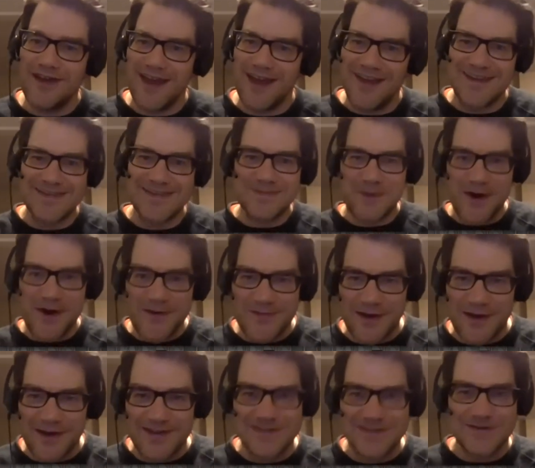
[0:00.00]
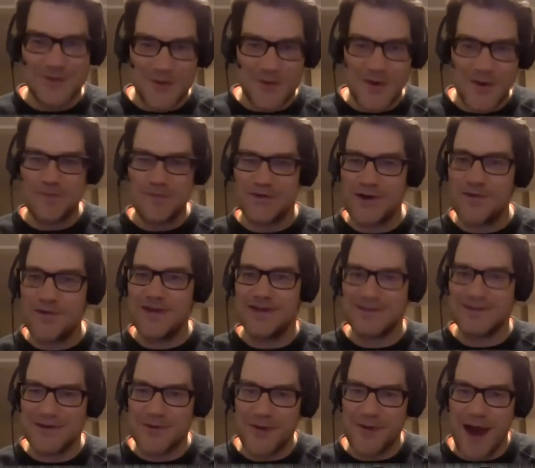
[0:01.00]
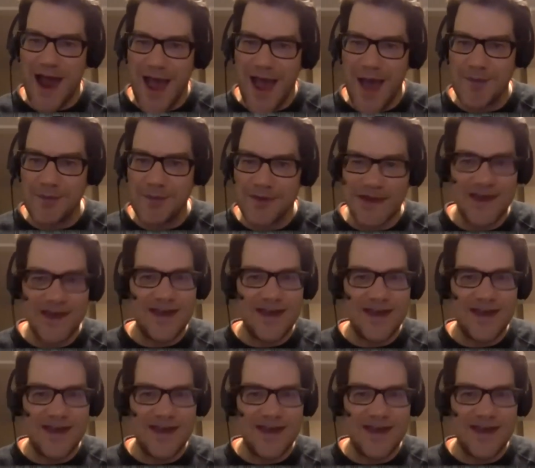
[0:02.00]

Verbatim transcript: And it's perfect because crypto is crap